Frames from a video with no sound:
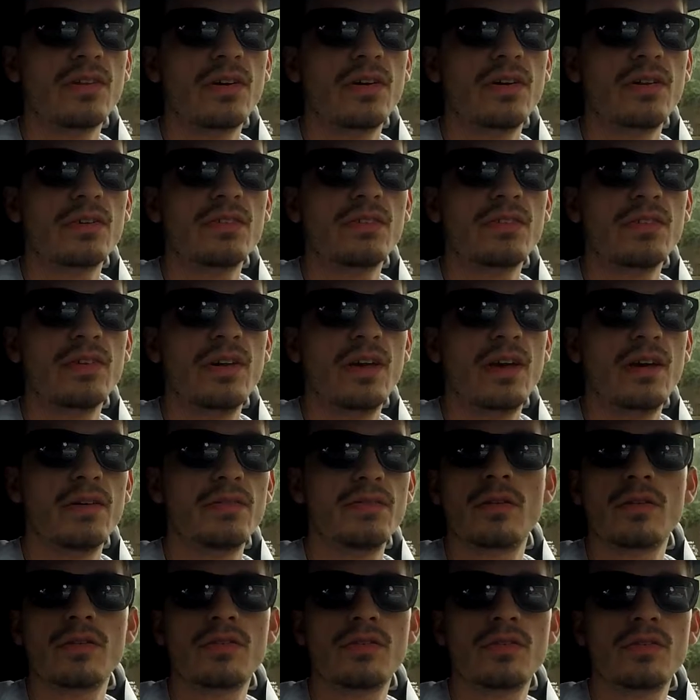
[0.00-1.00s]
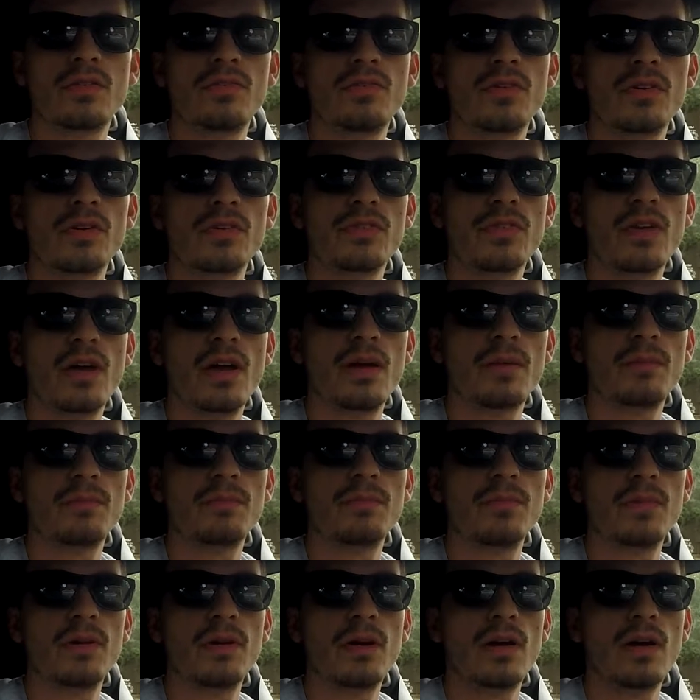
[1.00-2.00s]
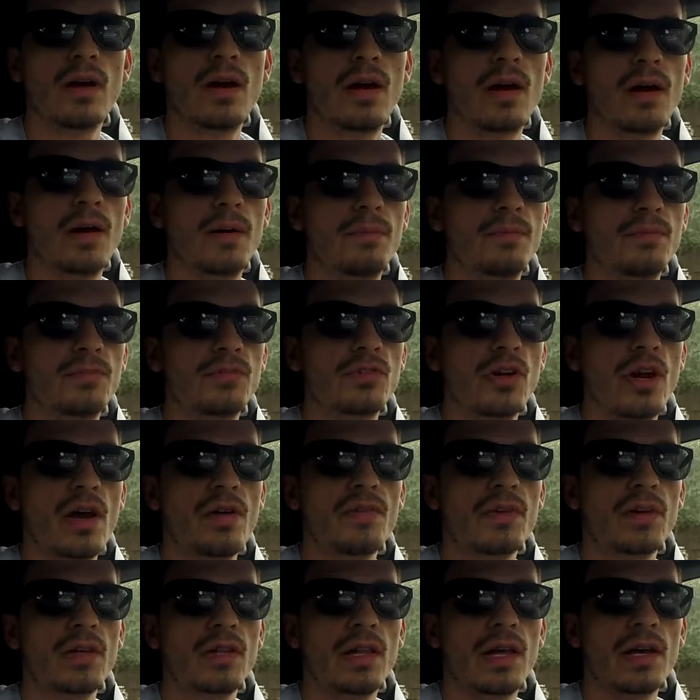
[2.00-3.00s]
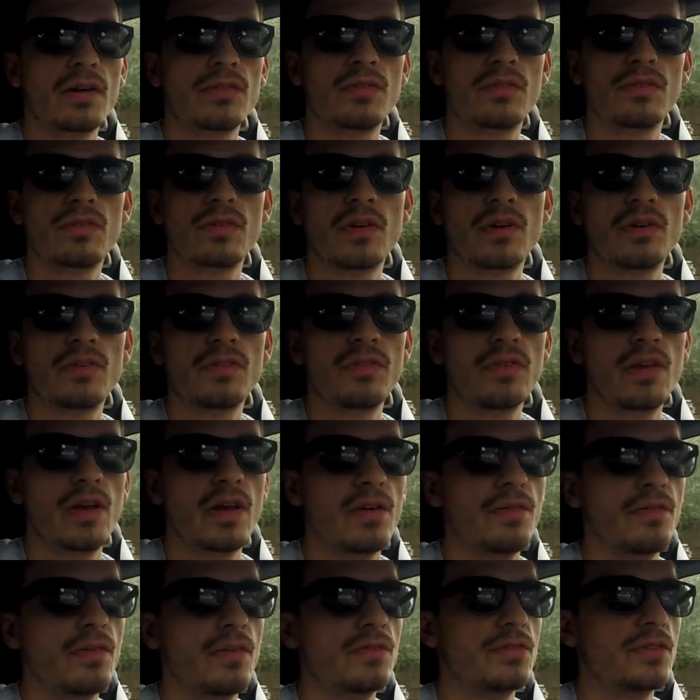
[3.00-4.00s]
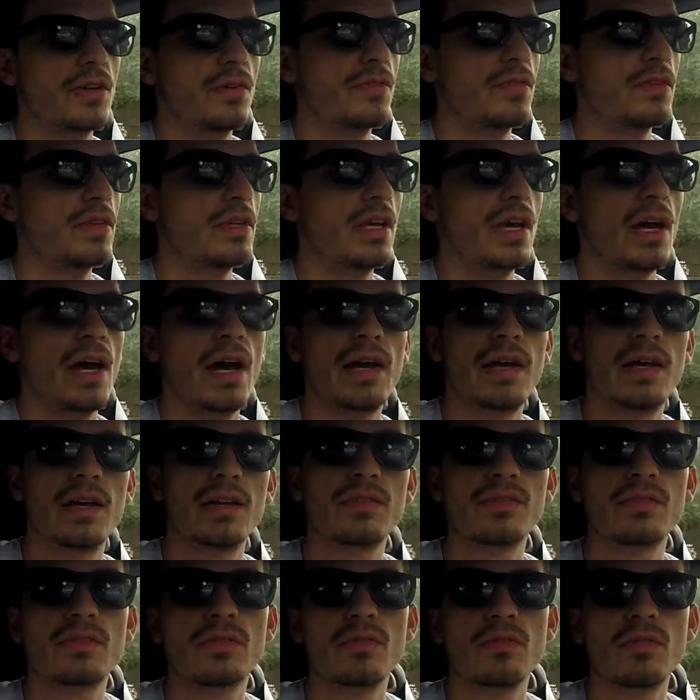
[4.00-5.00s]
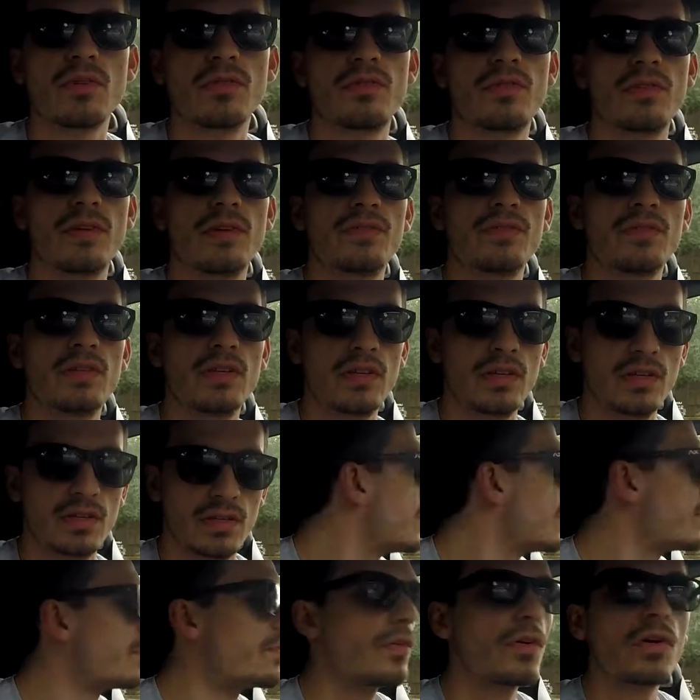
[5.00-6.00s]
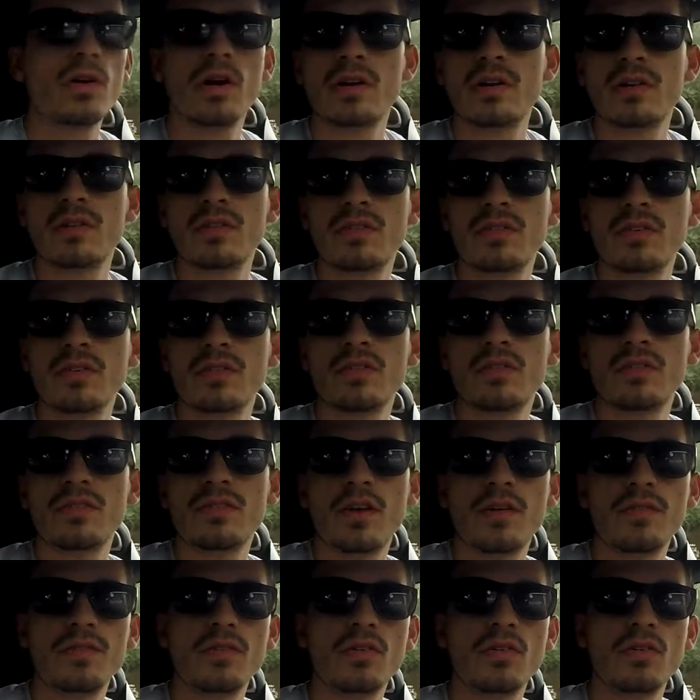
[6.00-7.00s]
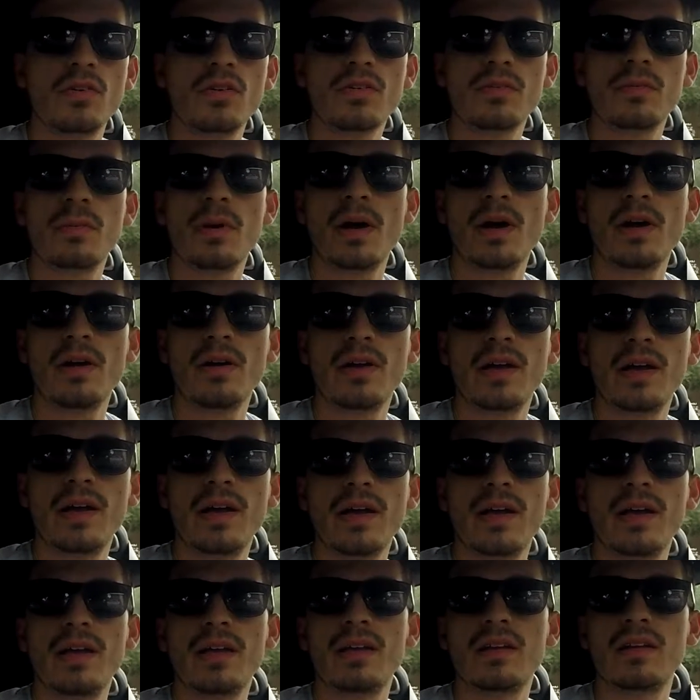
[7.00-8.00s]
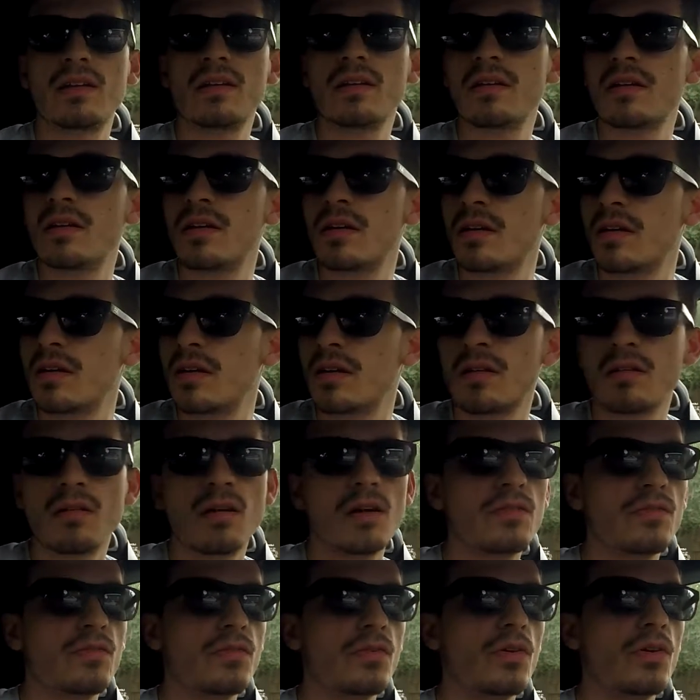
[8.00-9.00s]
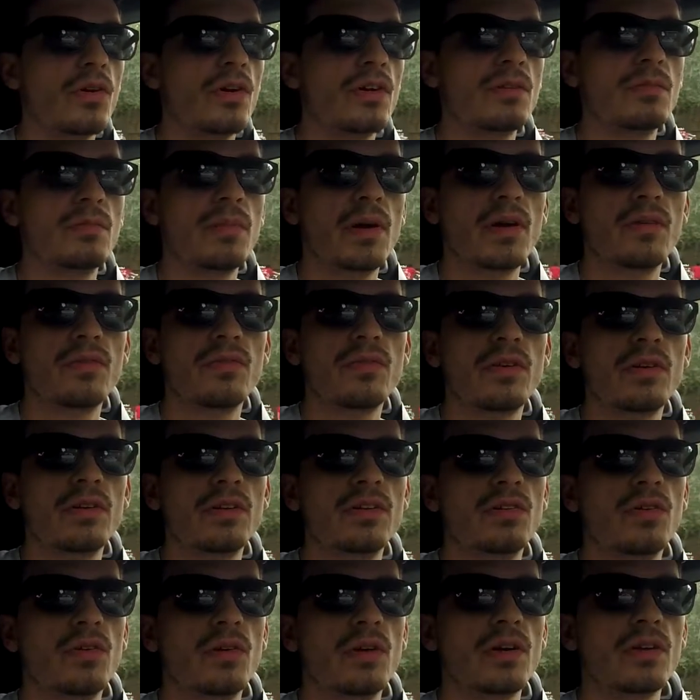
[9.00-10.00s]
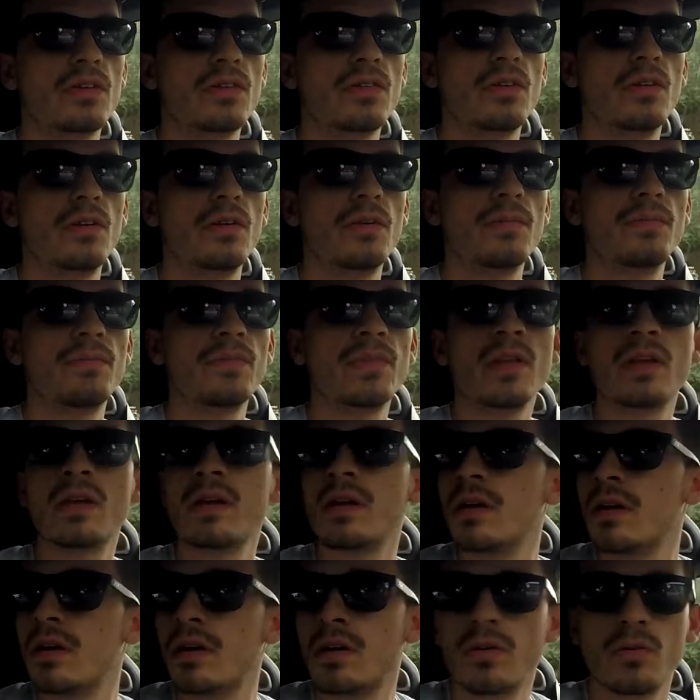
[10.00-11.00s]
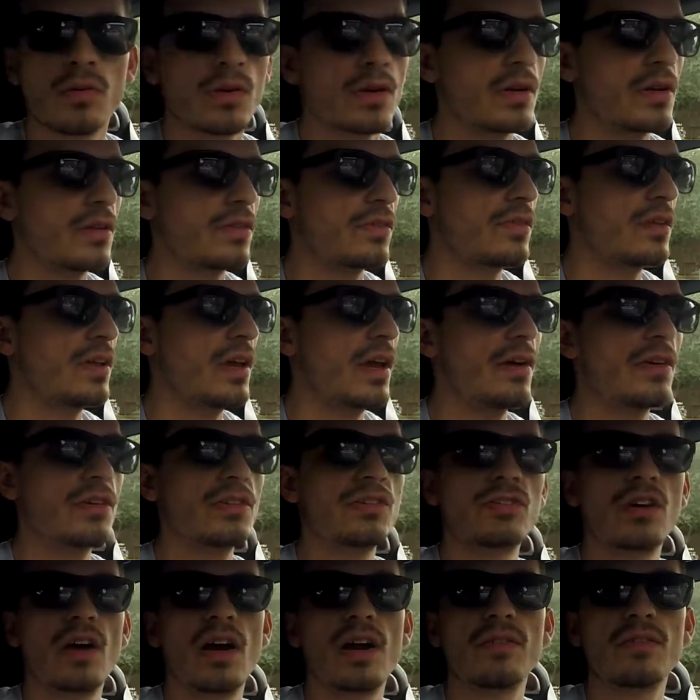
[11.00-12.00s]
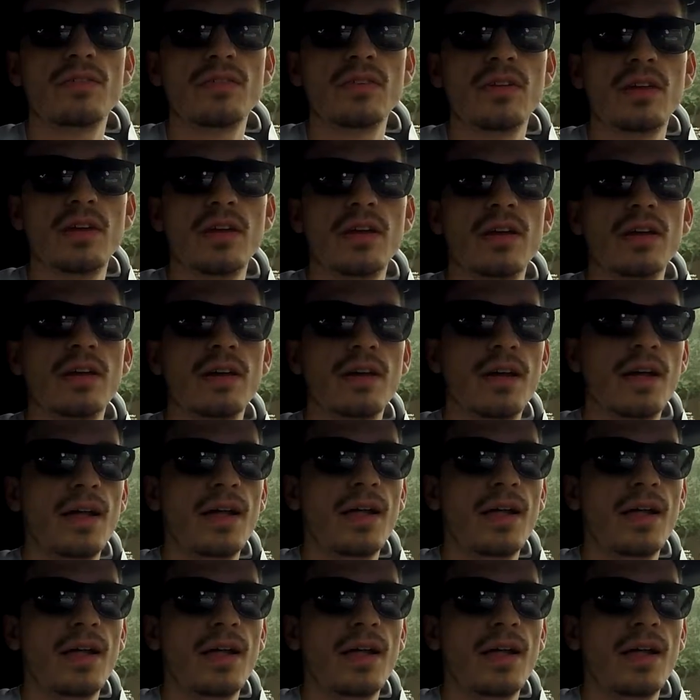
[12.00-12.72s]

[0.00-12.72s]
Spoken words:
RC F. This is the first time driving a Lexus RC F. I've driven the IS 350, 467 horsepower and around 400 pound-feet of torque, so we're gonna see how it drives today.